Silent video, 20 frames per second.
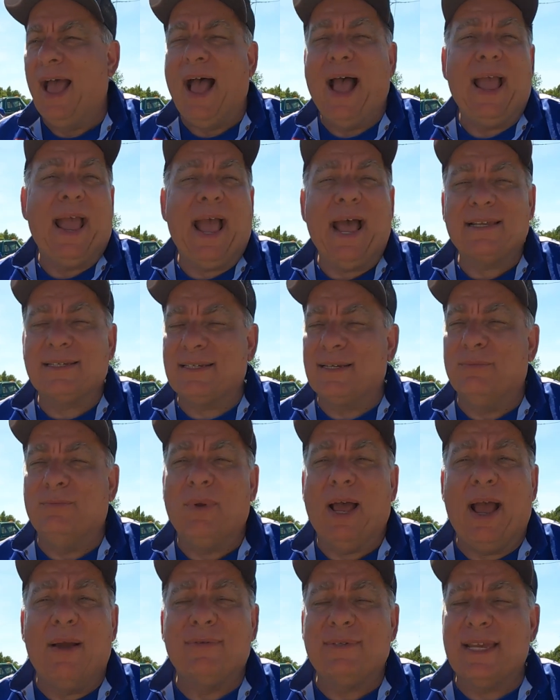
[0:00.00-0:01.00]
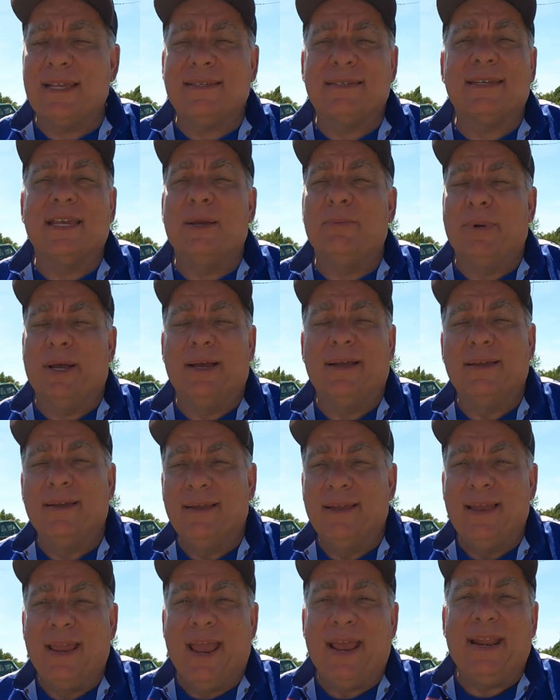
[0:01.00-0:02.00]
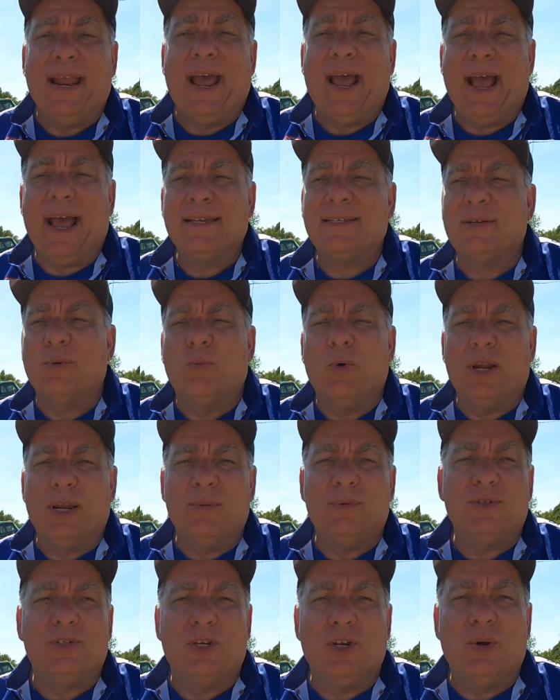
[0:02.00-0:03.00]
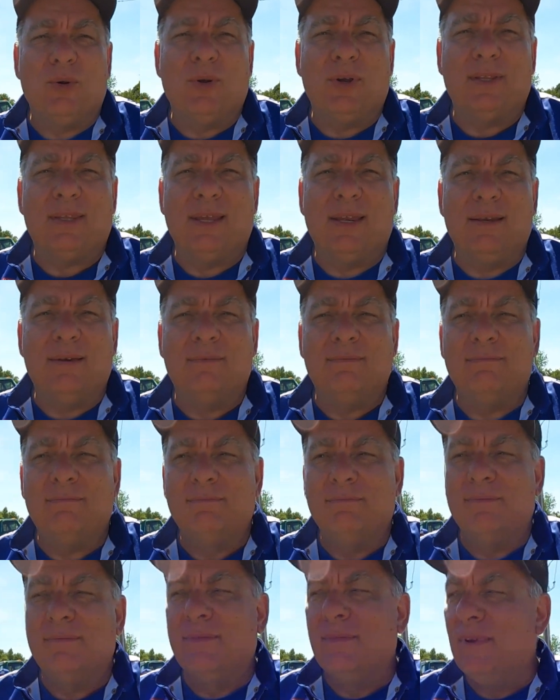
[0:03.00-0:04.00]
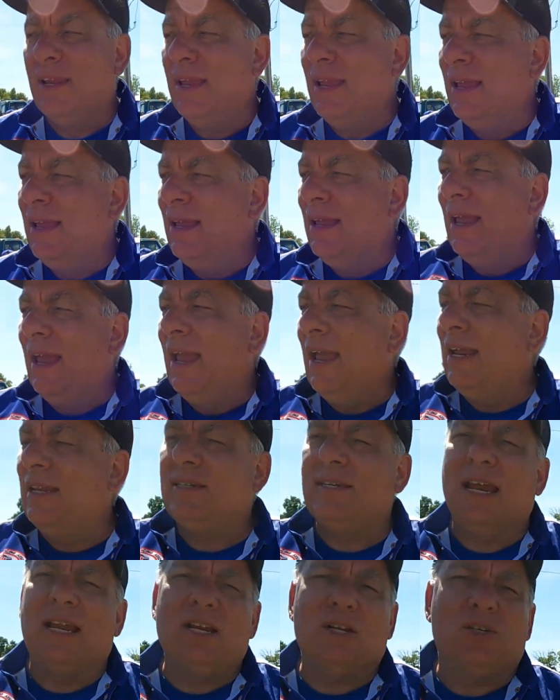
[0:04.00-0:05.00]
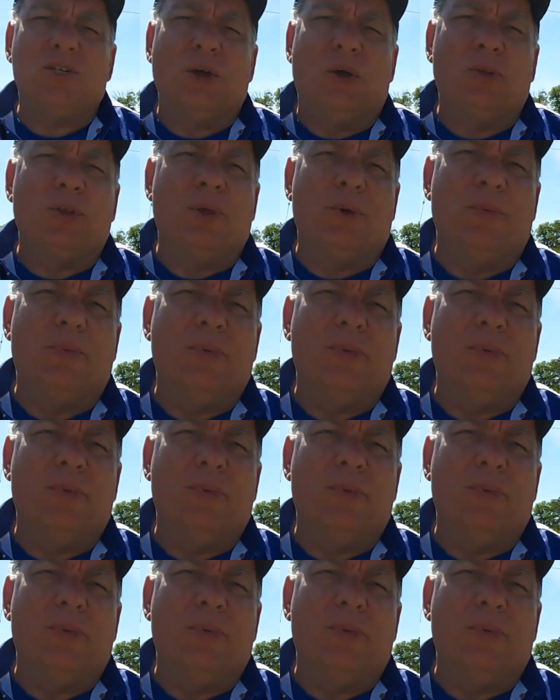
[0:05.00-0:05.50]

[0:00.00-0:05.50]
I asked him, I was at SEMA, and I asked him what he was doing with it. And he said he sold